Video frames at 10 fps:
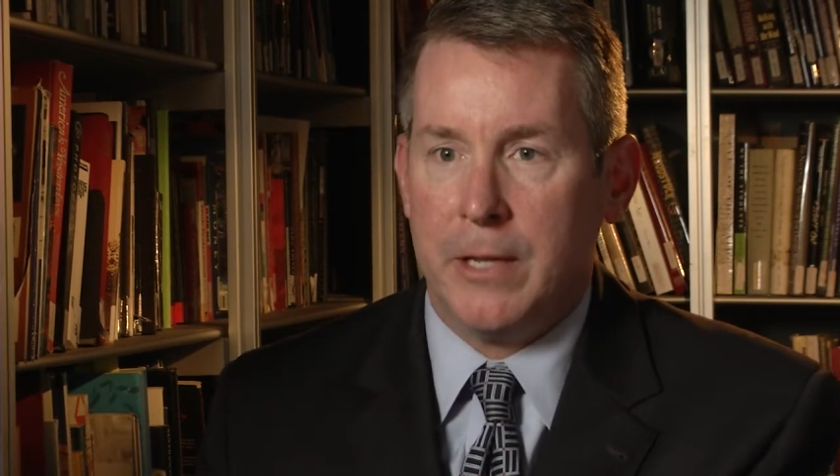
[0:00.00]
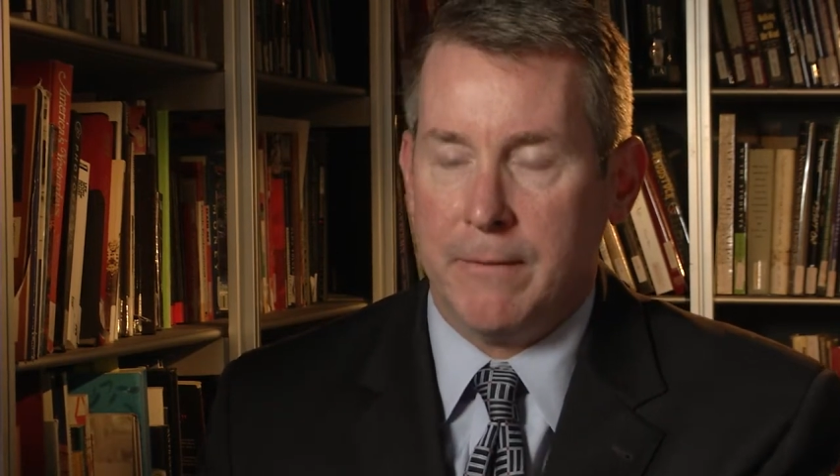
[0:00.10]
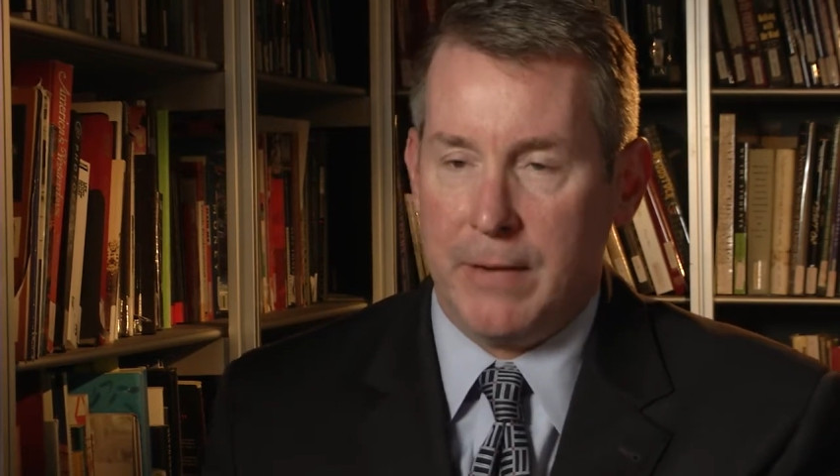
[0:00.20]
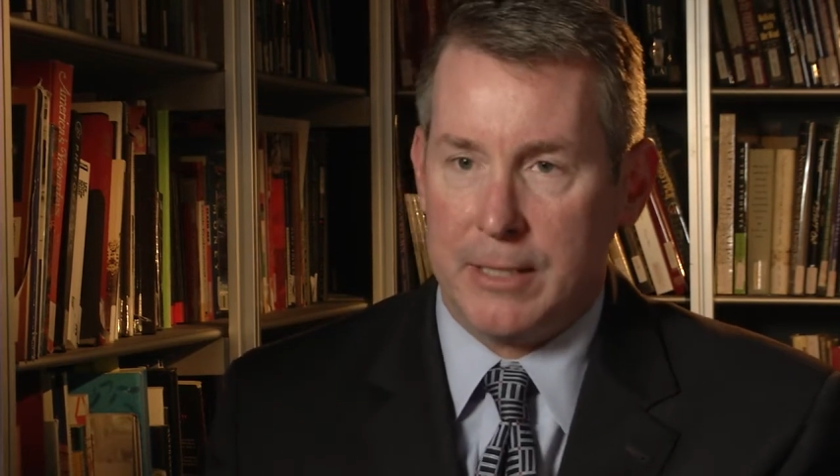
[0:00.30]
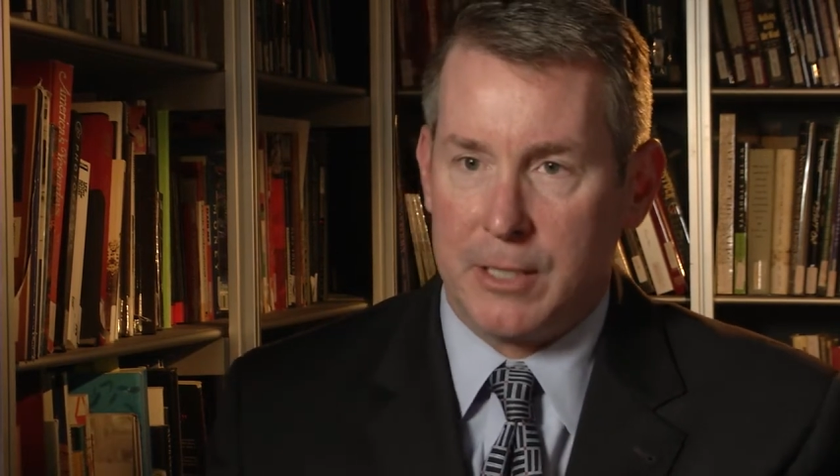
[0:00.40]
the
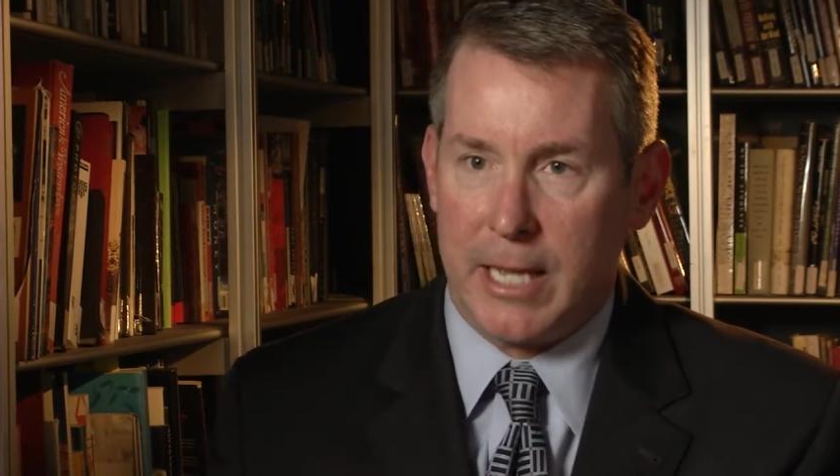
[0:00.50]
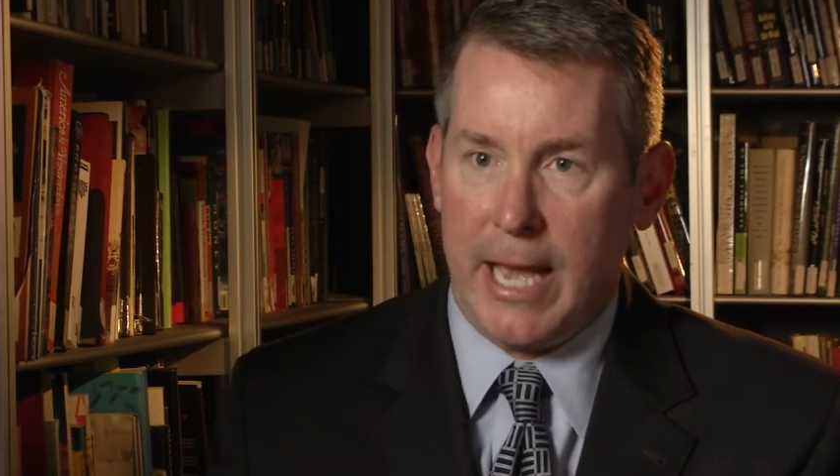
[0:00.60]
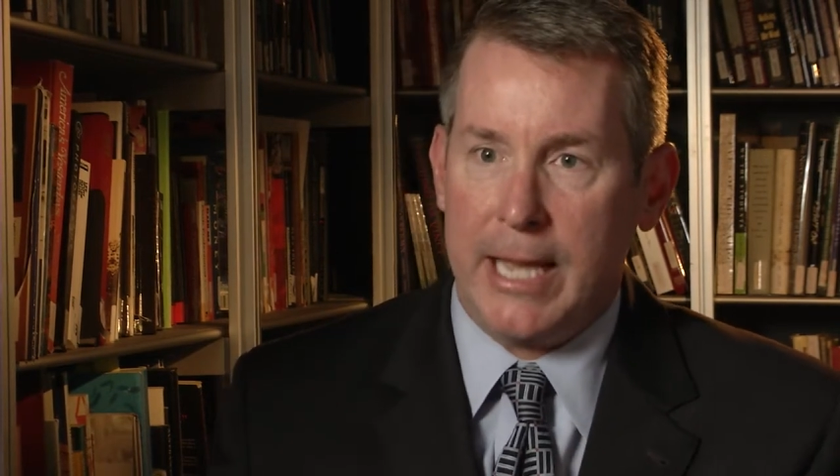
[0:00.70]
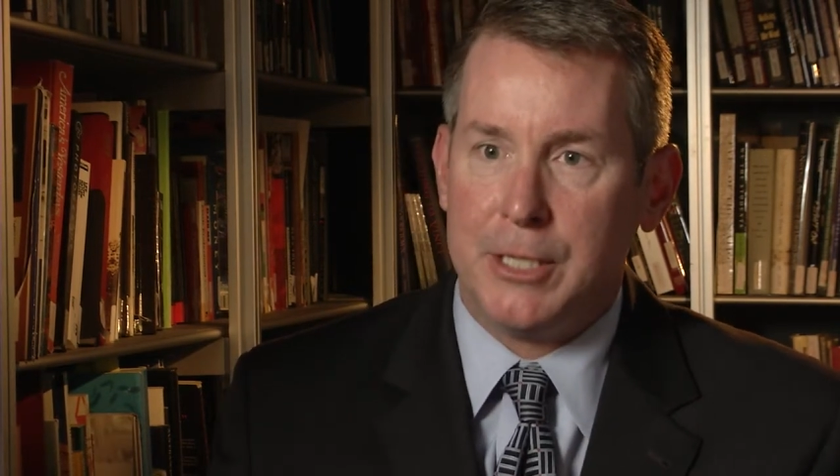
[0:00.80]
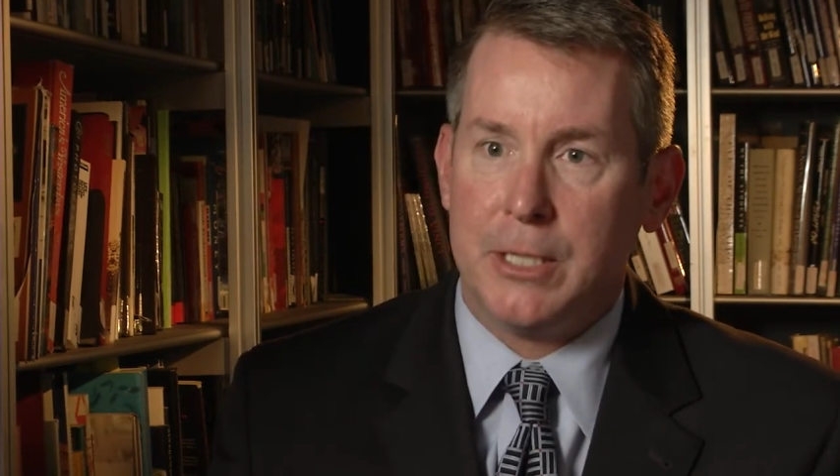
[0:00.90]

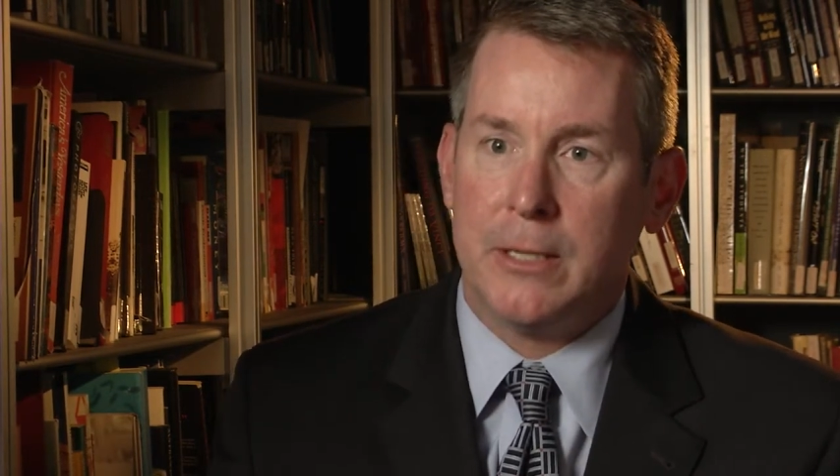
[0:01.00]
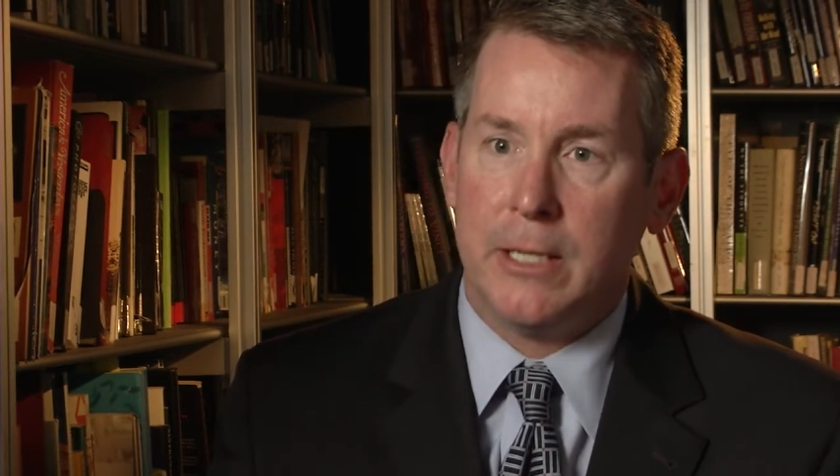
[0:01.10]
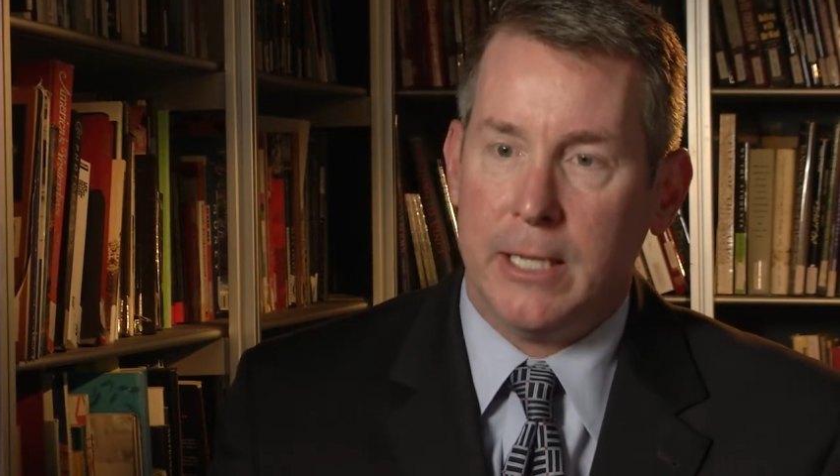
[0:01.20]
investigation, the